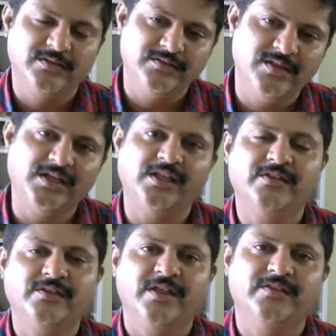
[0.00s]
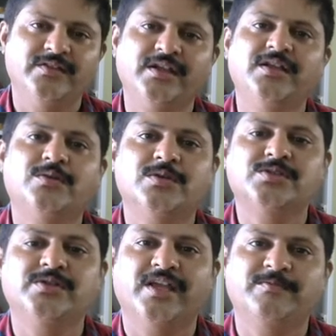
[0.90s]
That is z equals
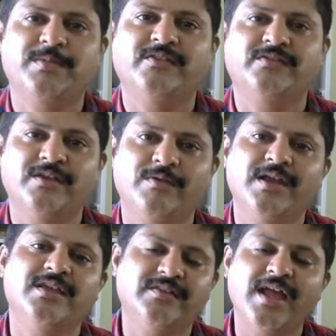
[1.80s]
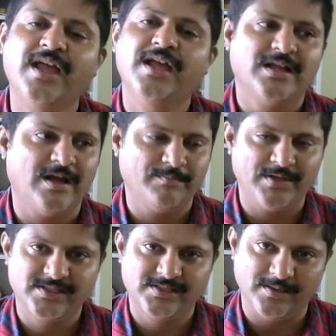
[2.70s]
to x plus iy is a
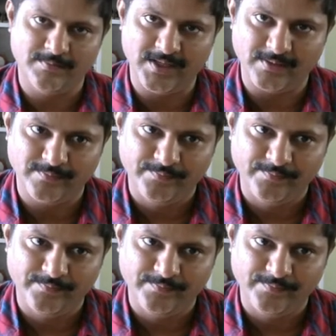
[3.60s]
complex number.